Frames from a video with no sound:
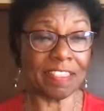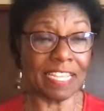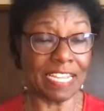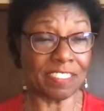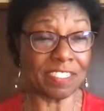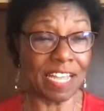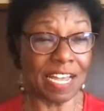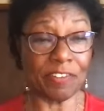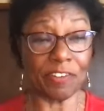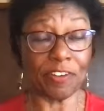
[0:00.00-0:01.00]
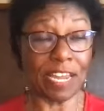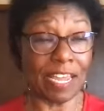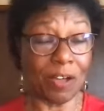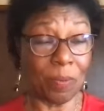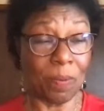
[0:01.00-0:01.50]
the inside of your
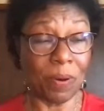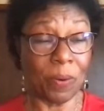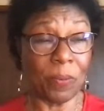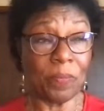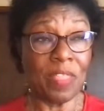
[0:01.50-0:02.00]
elbow,